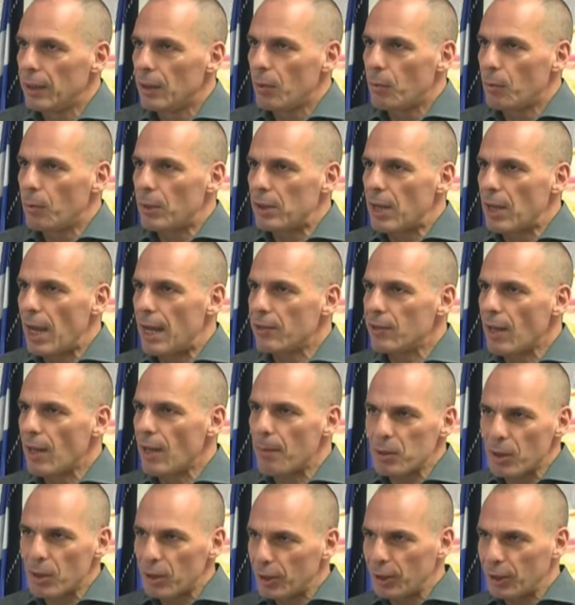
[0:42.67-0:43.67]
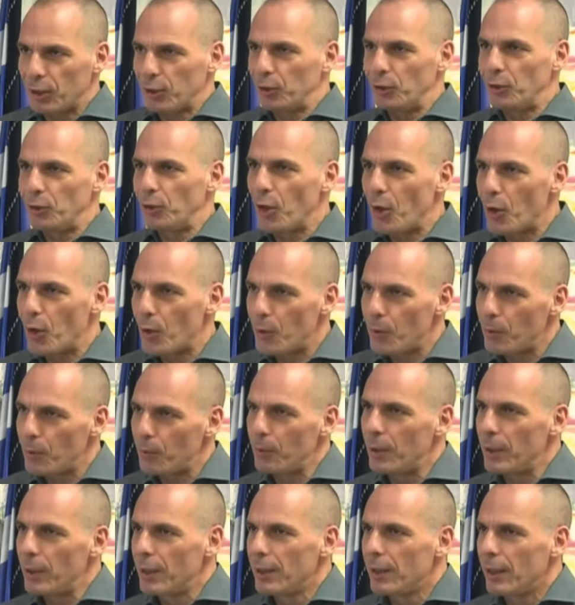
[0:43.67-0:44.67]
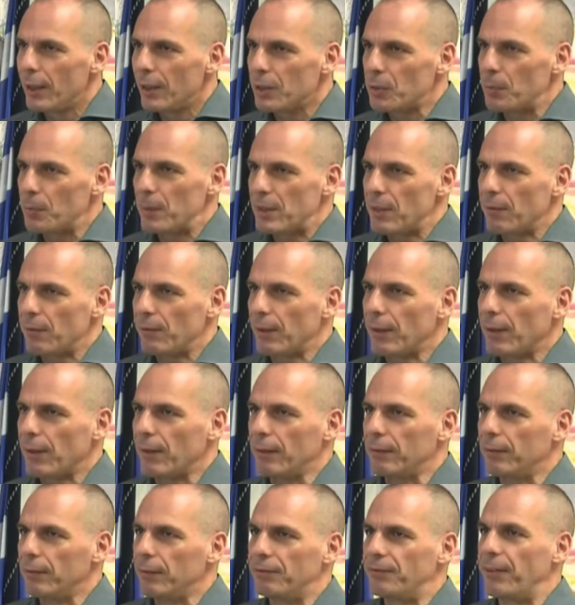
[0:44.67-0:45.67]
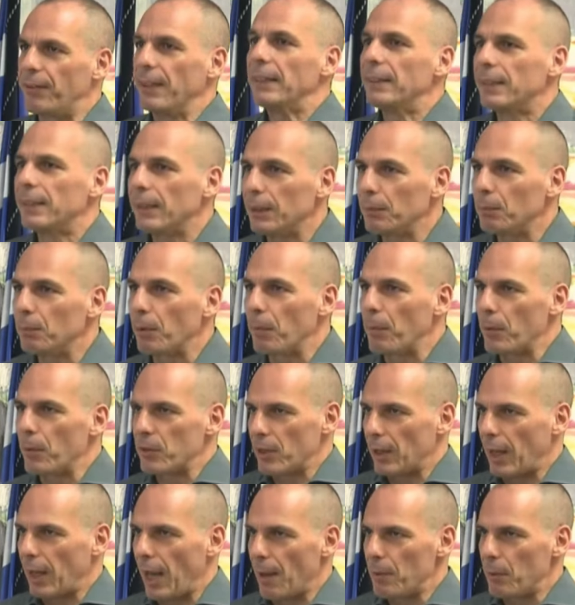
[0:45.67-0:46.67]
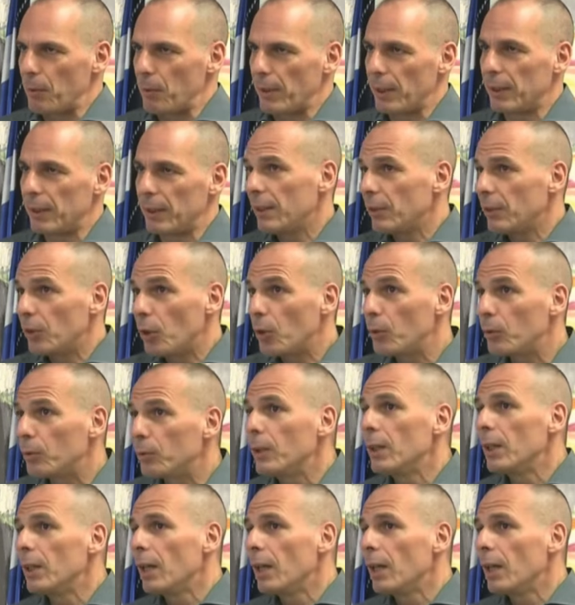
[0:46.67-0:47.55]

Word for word: which has absolutely no uh, specific uh, funding proposal coming with it, and no